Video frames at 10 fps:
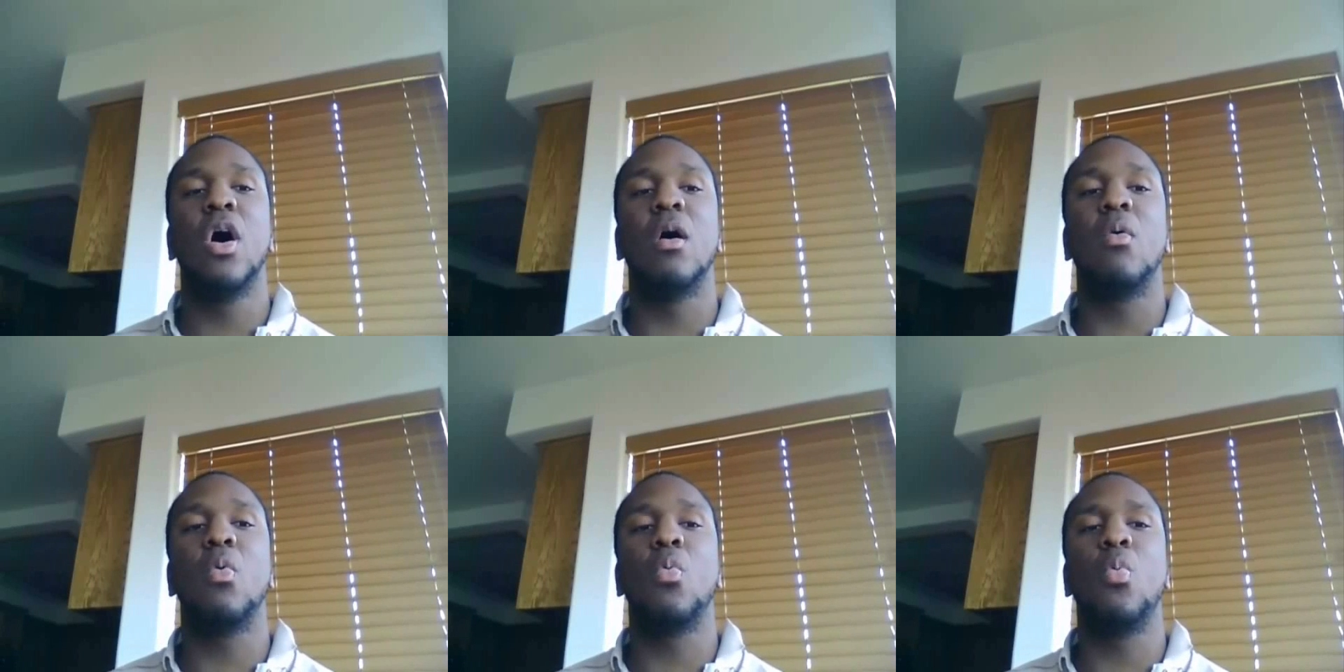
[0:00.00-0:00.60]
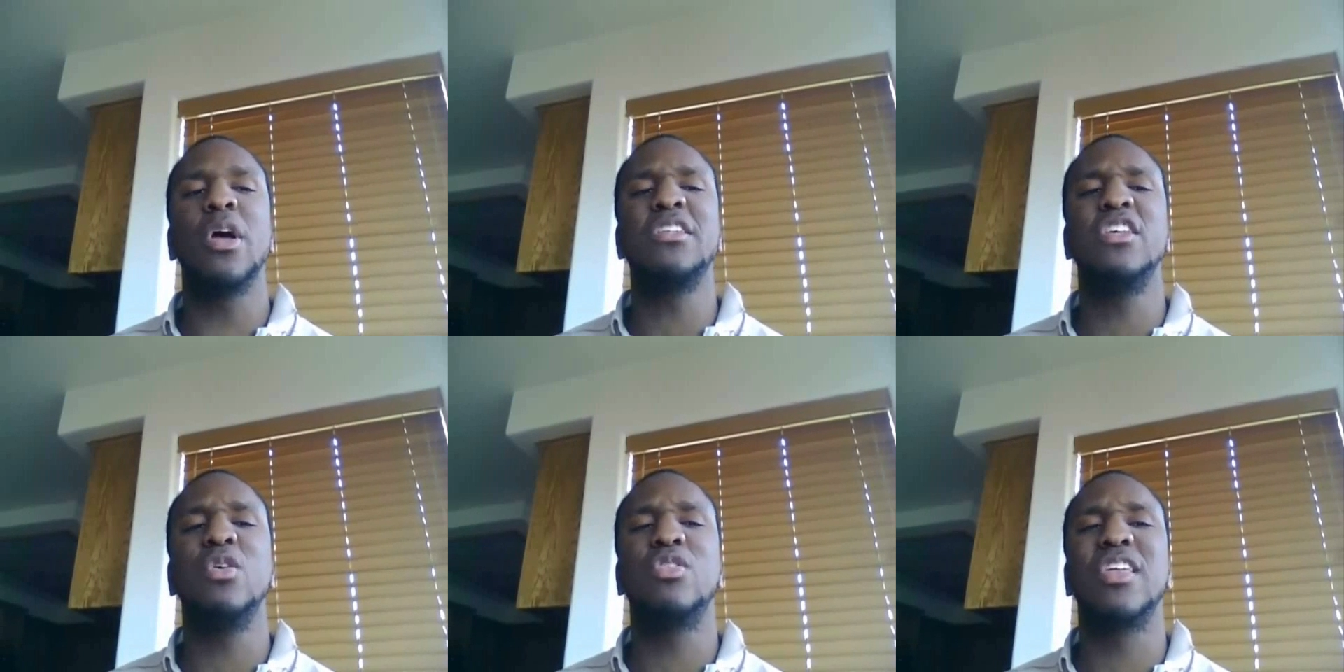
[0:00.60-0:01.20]
uh,
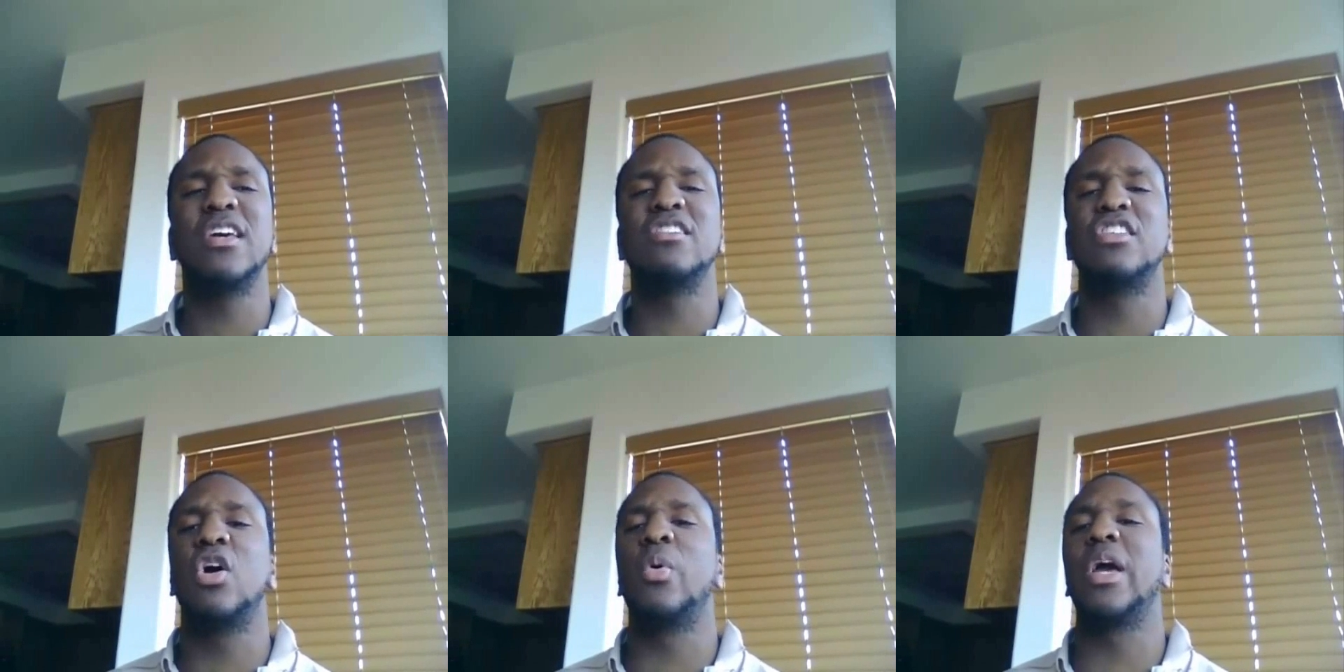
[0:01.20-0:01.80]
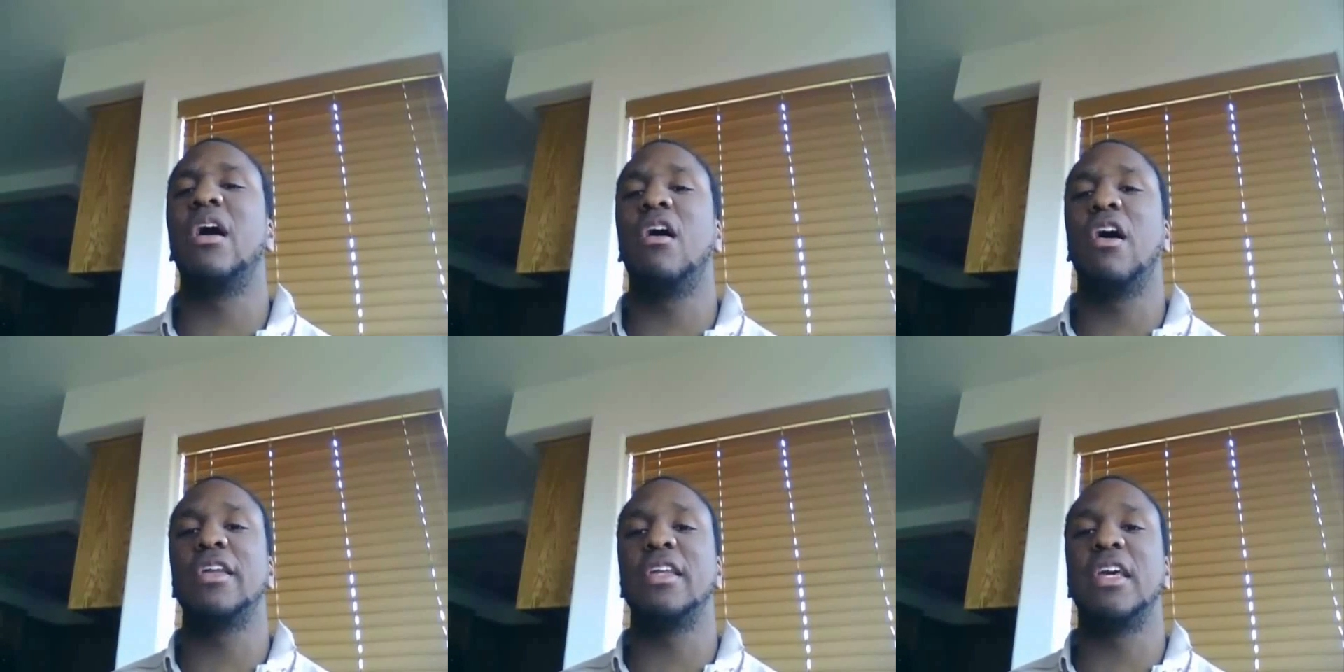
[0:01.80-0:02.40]
what do you think's going
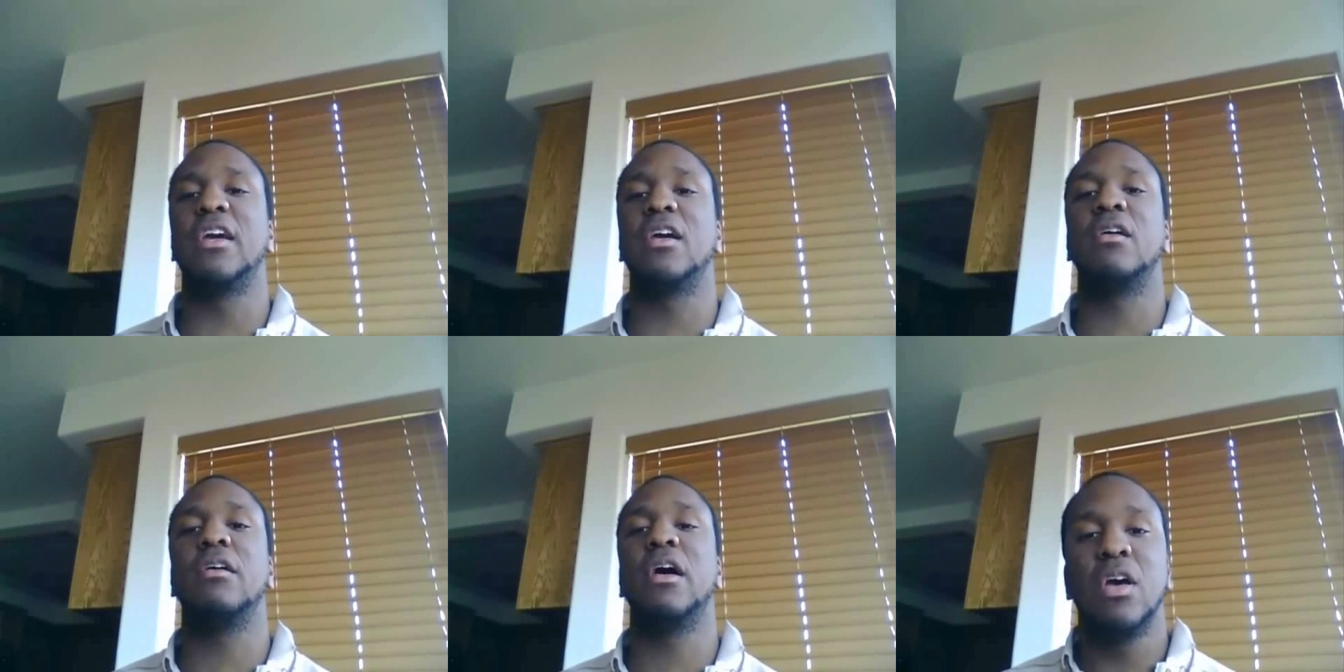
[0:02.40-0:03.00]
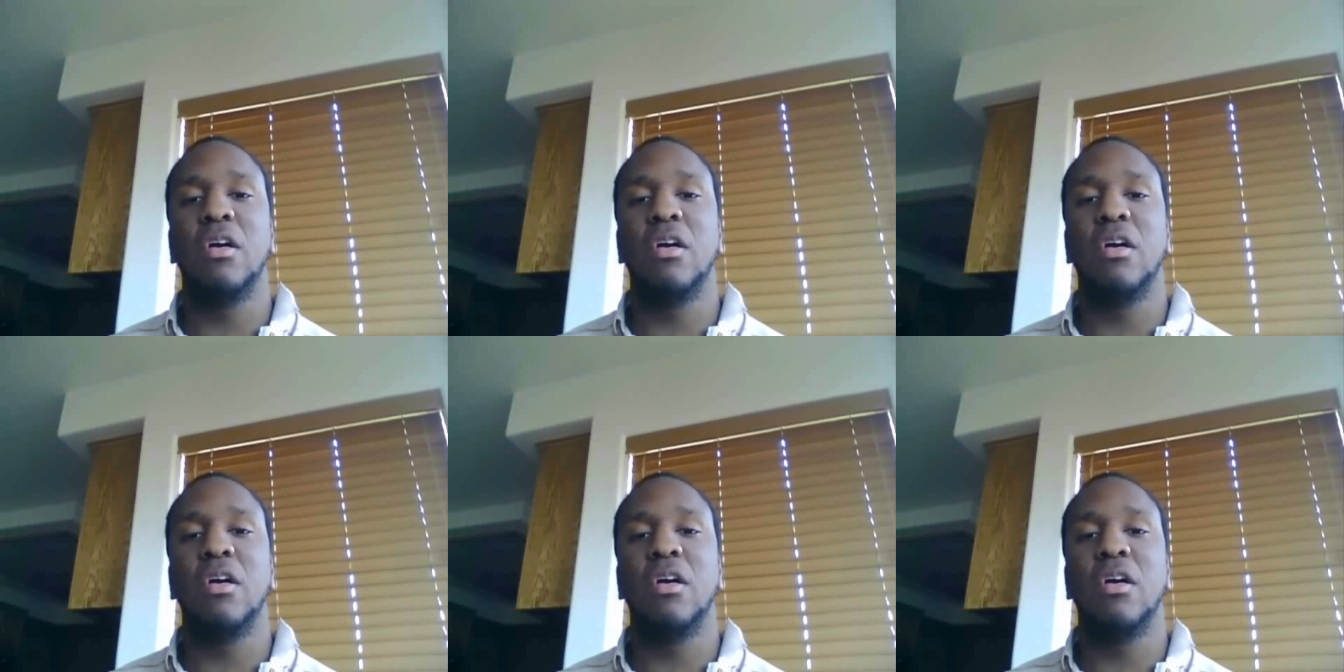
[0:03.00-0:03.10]
on here